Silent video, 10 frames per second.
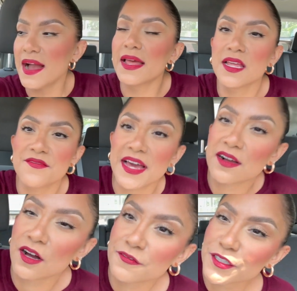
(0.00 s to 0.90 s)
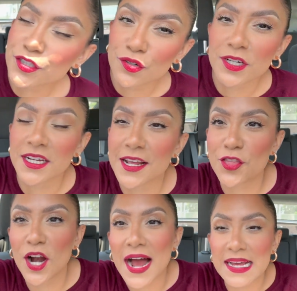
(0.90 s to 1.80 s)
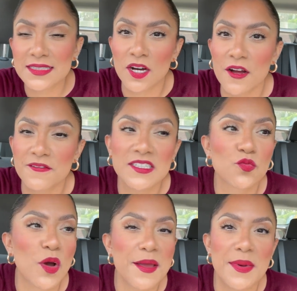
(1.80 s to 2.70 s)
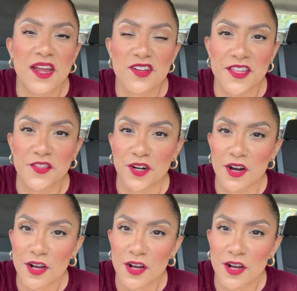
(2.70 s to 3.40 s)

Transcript: I love that coffee. It's so good. Their iced coffee is way better than their hot